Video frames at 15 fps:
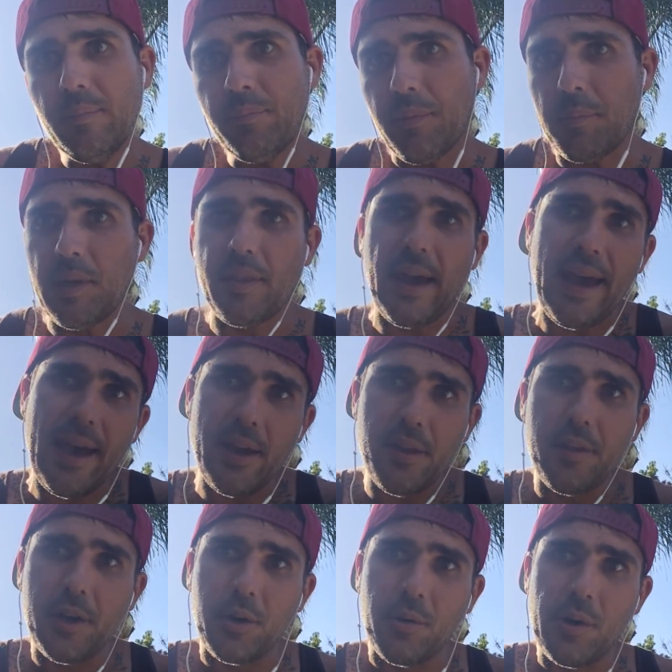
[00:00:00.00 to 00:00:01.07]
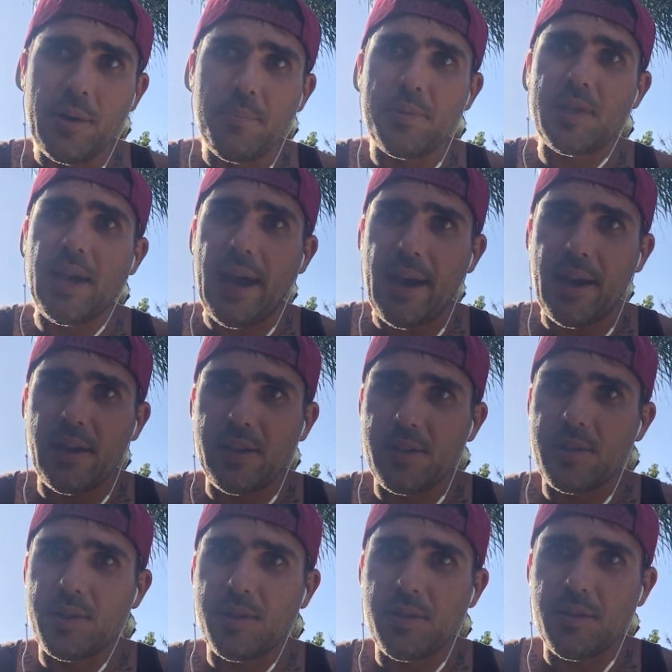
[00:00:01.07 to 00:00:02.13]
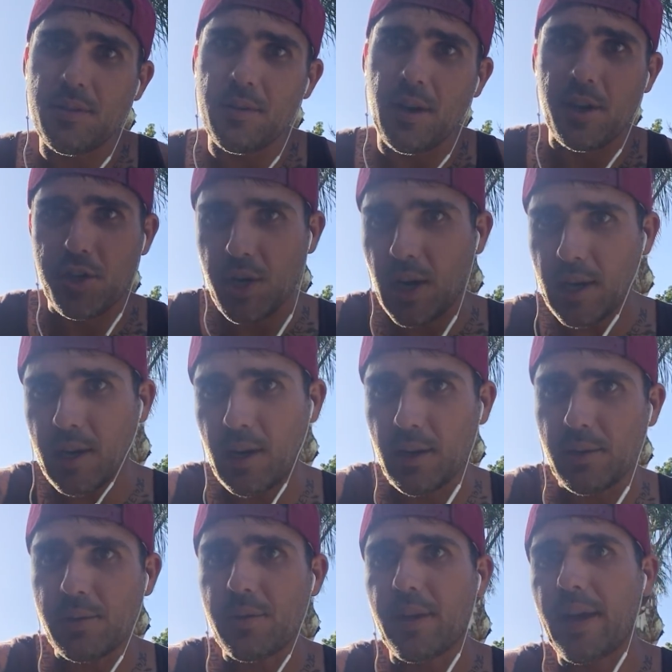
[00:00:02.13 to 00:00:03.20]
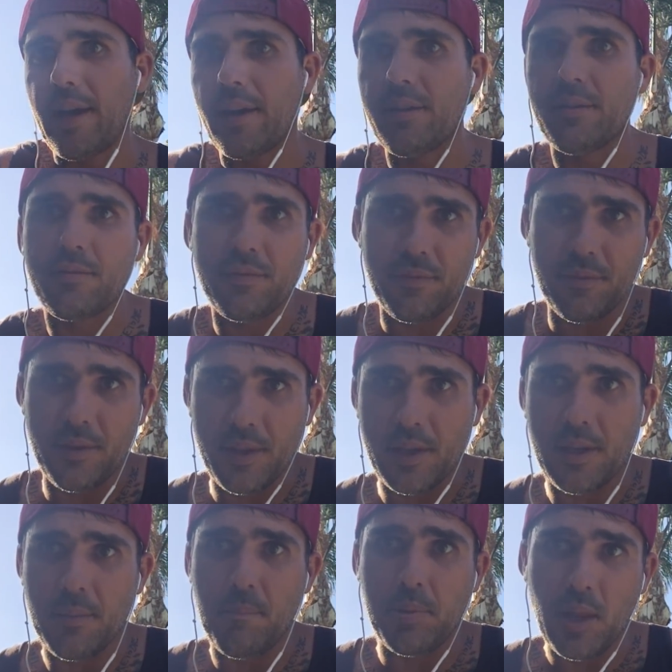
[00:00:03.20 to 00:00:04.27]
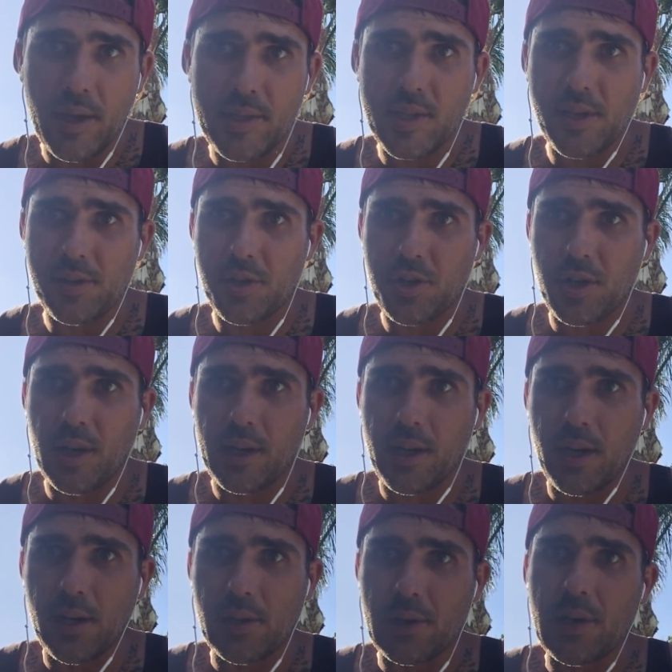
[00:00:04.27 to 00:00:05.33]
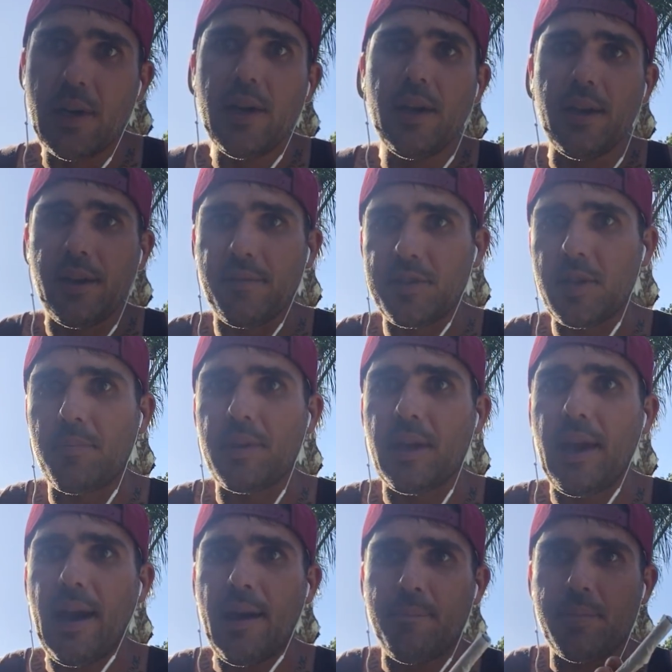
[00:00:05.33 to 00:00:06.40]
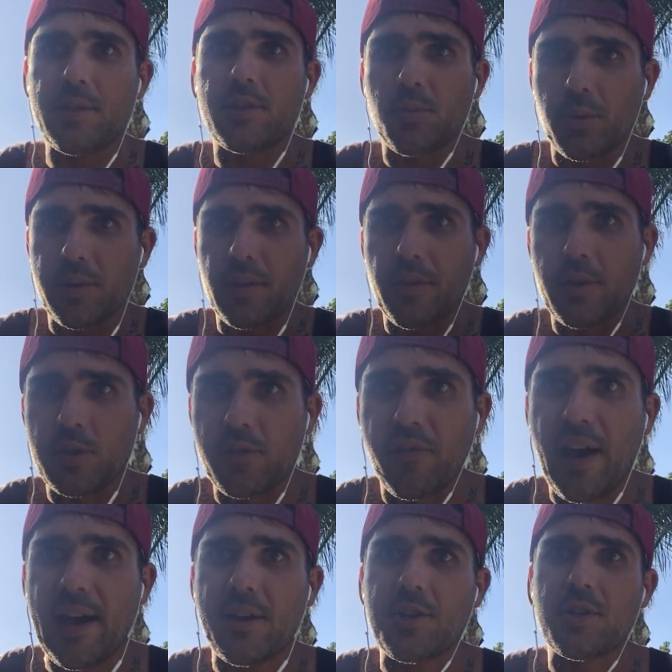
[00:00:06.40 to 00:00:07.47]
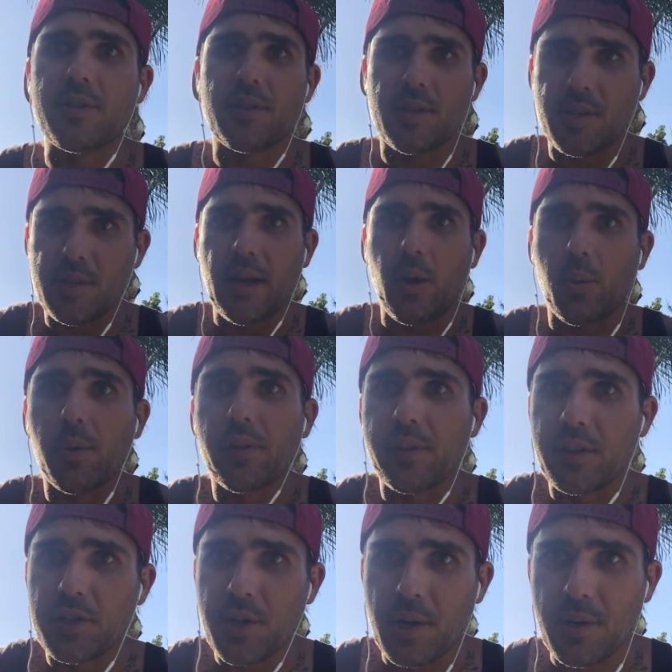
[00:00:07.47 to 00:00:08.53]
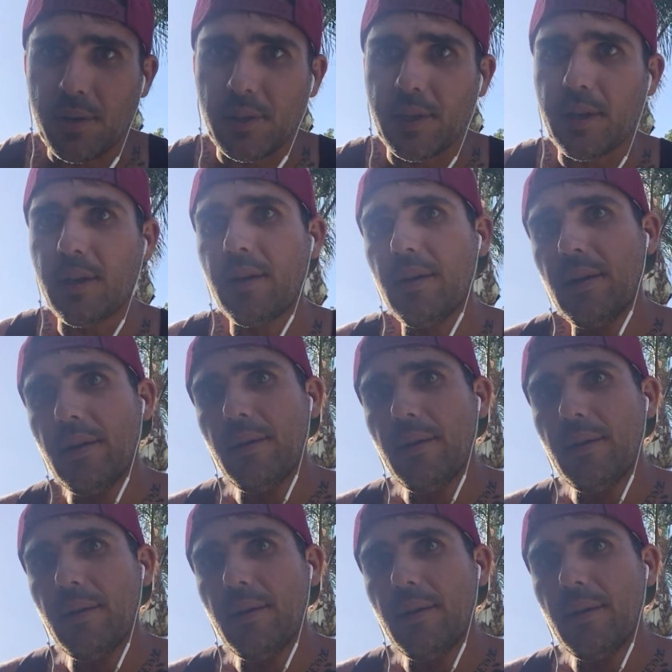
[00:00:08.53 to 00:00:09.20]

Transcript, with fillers: I mean, the head of the Crips has a shot collar. The head of the Bloods has a shot collar. And if something happens within those factions, it's dealt with internally.